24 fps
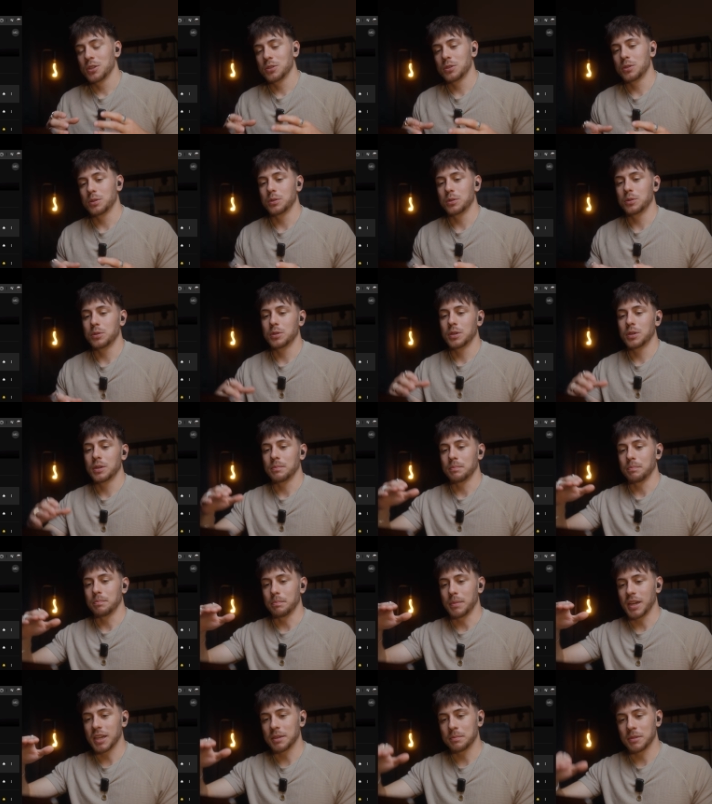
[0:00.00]
to
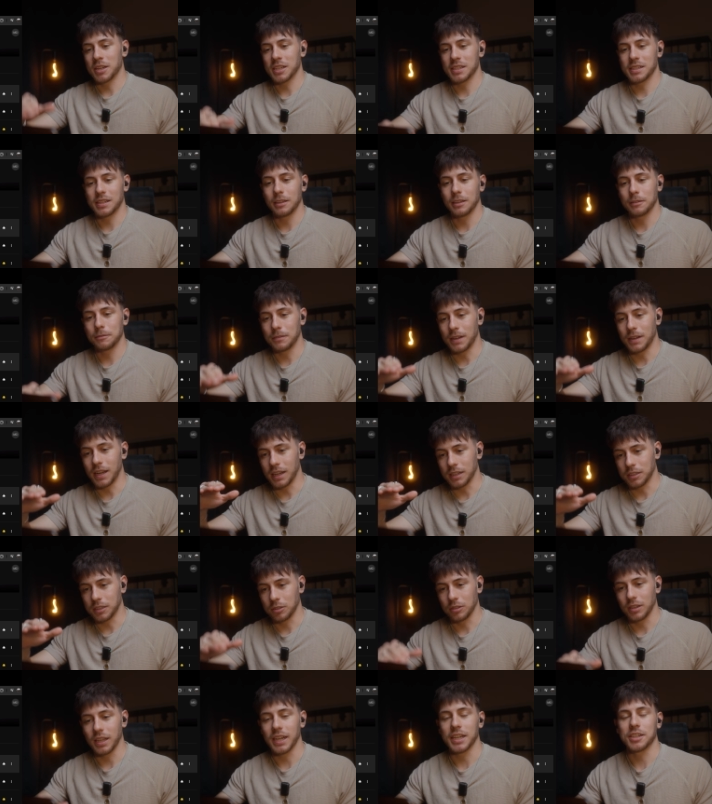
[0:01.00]
make myself a
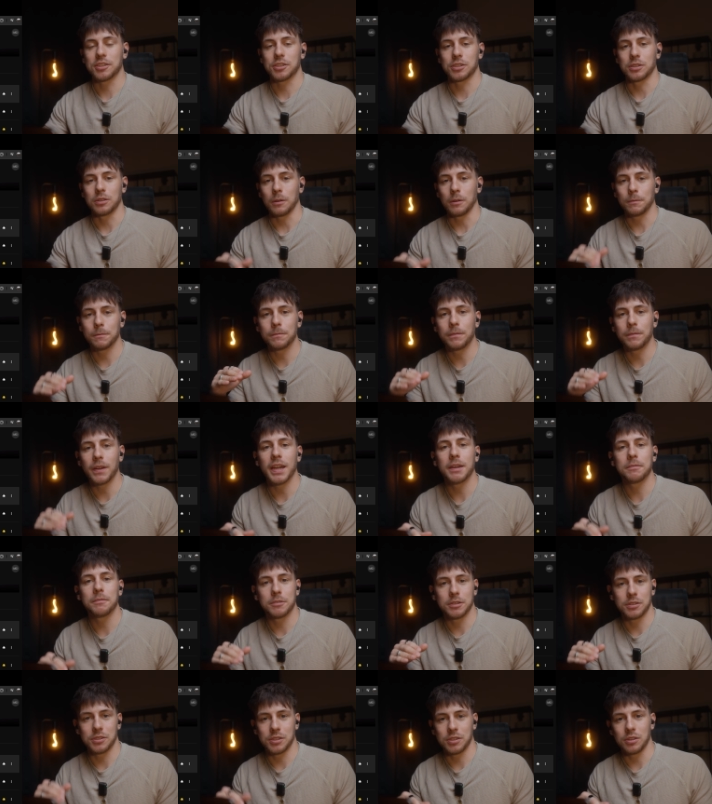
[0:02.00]
collection of
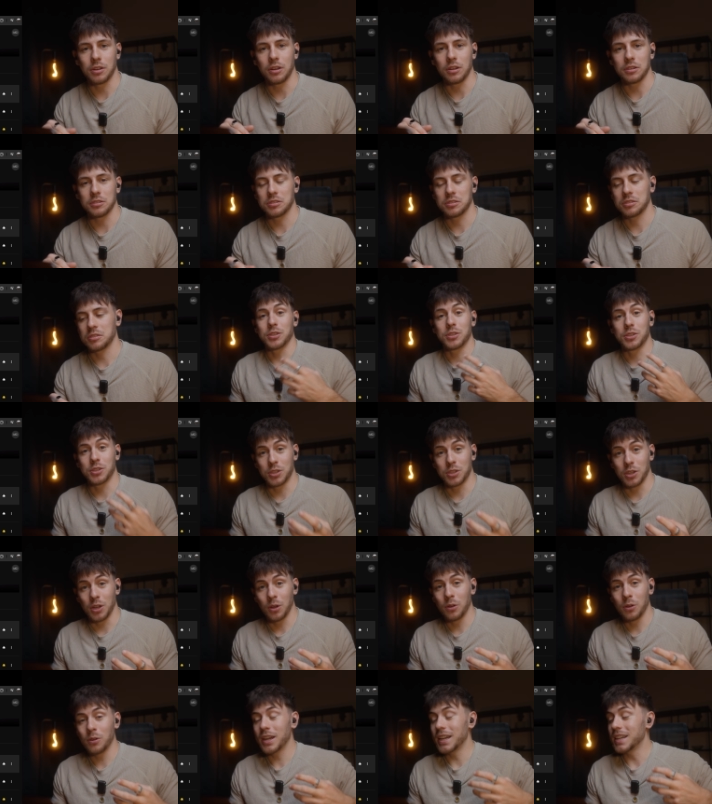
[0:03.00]
favorite songs.
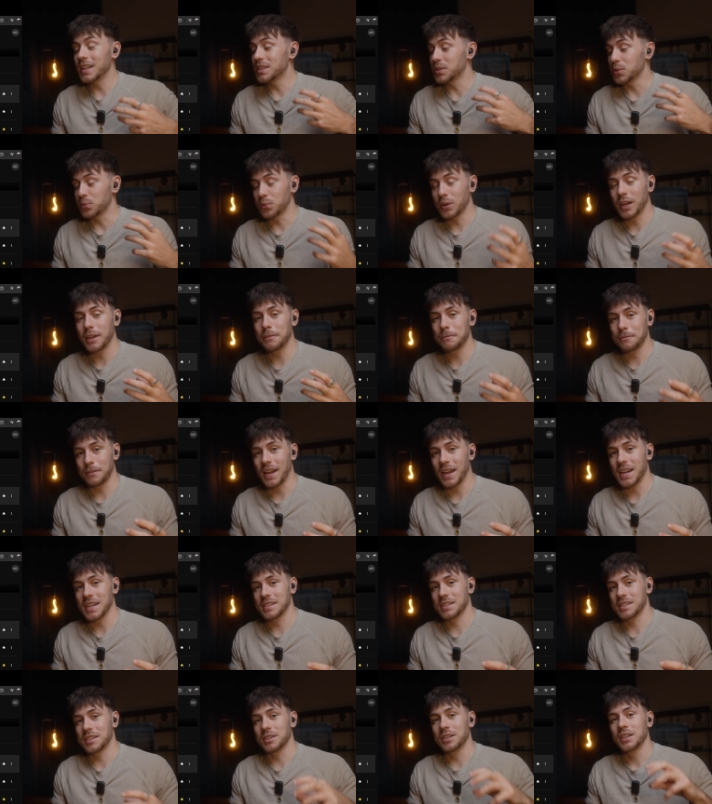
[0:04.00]
So it's way
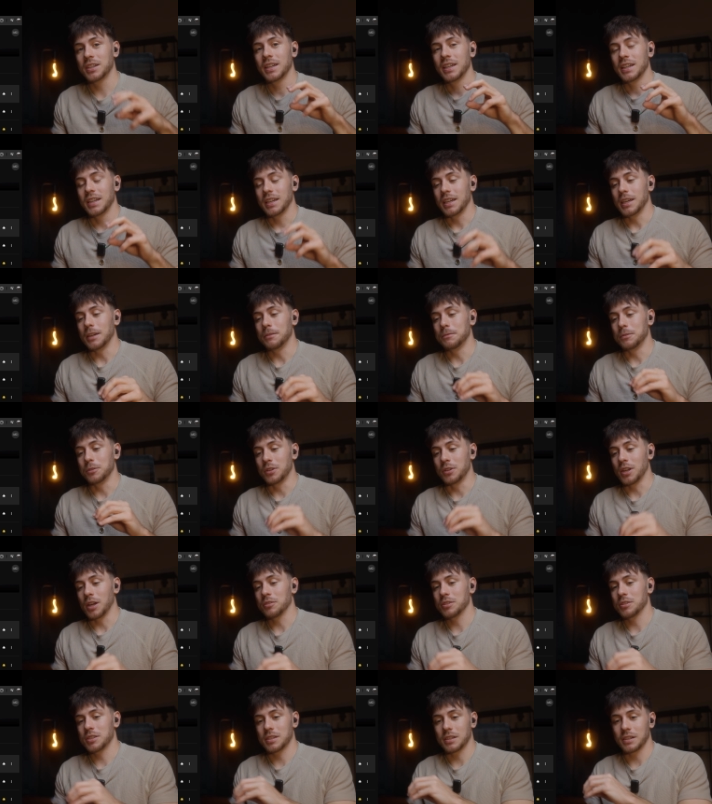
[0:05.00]
faster if you
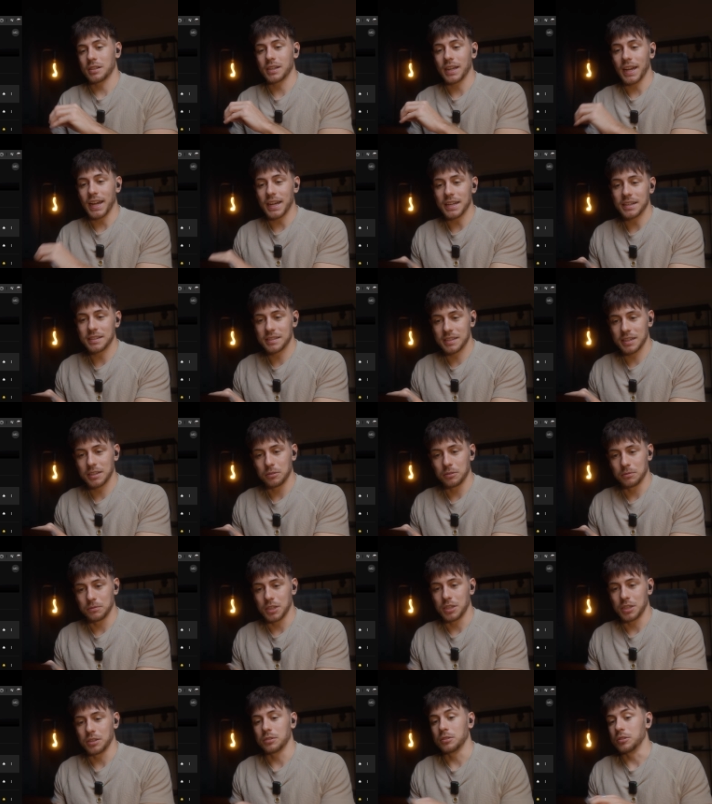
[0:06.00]
now start editing your
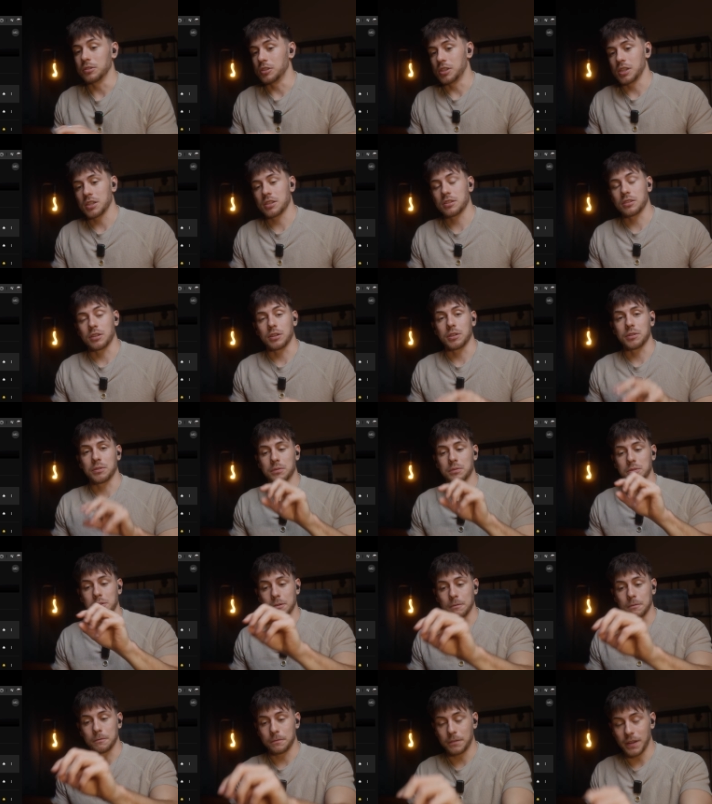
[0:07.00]
video. You just go through
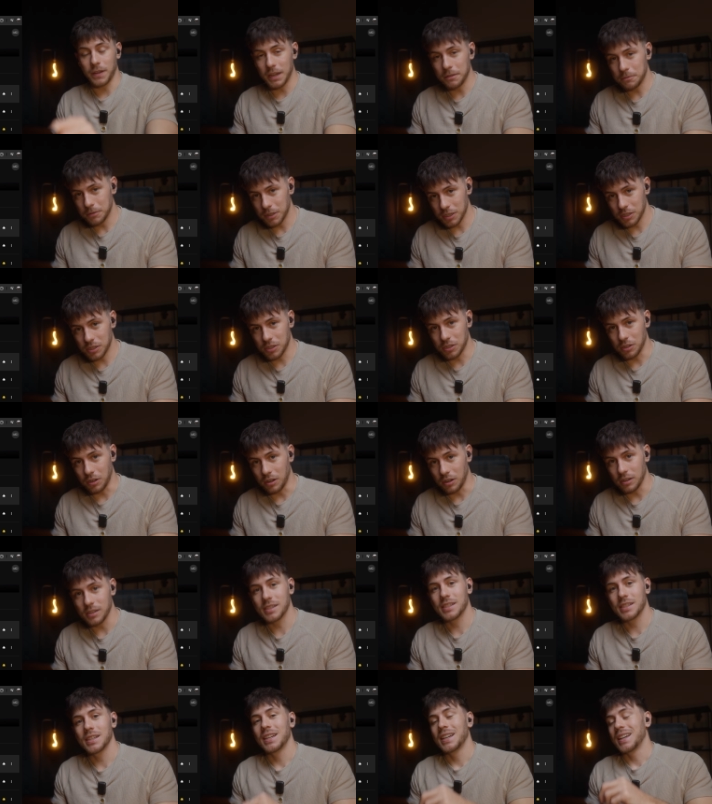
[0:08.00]
your favorite
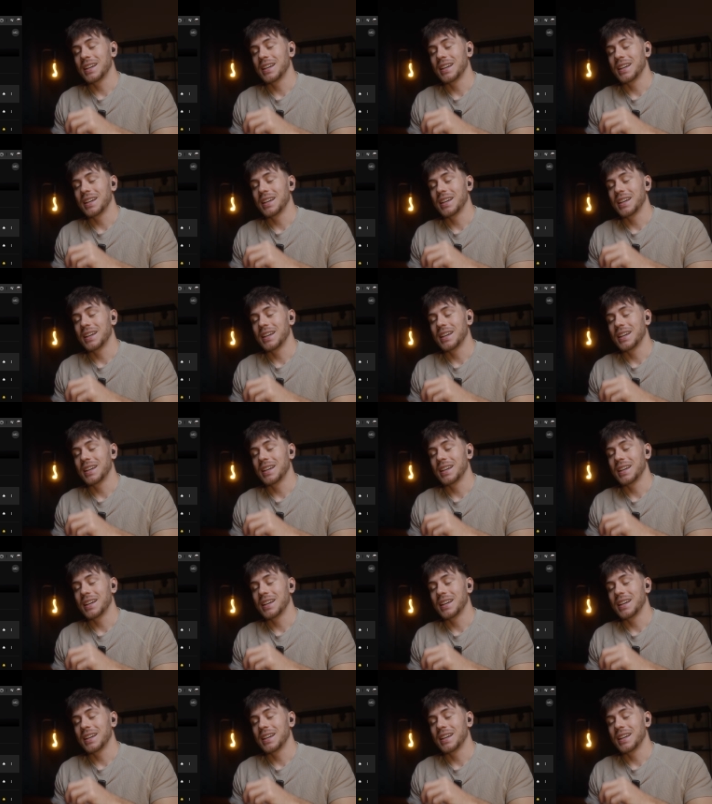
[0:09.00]
songs